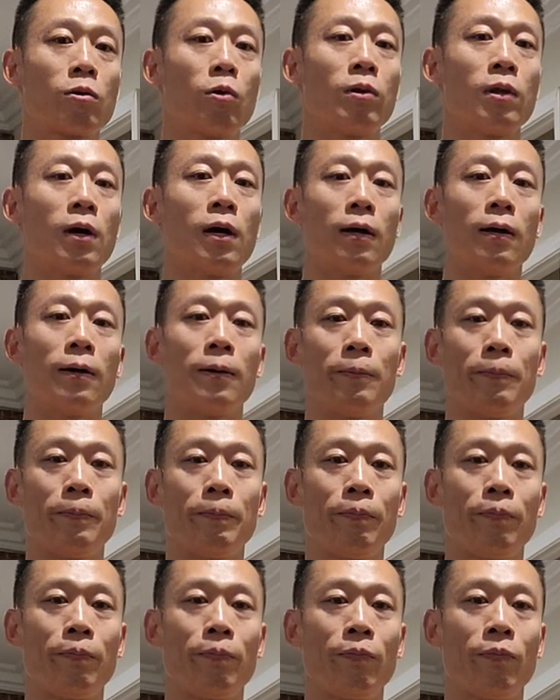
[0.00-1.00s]
so that
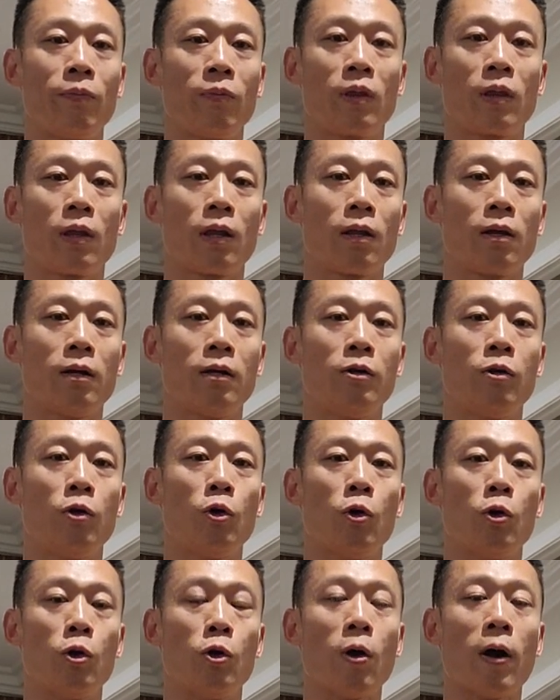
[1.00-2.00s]

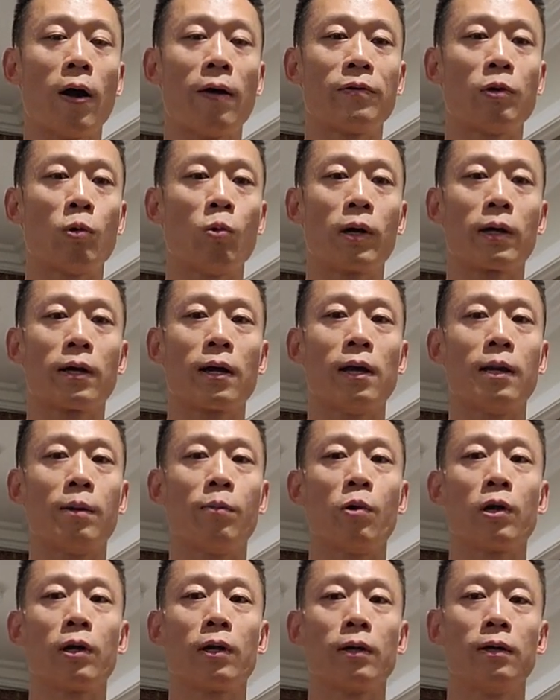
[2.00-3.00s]
you, you don't have to work
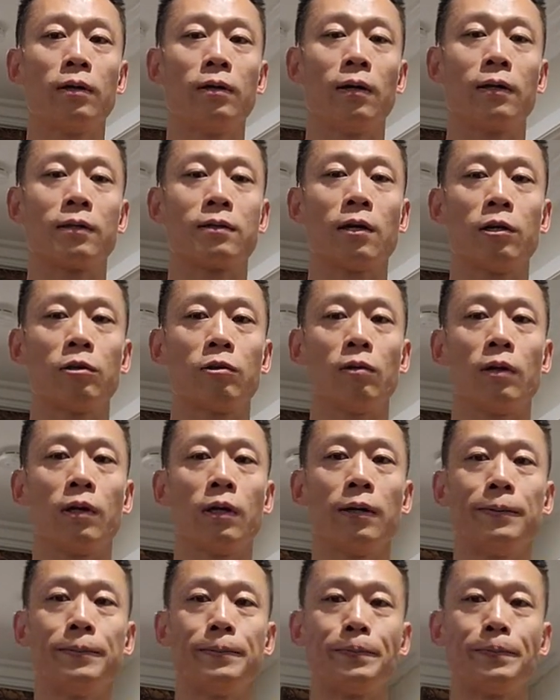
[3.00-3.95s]
anymore essentially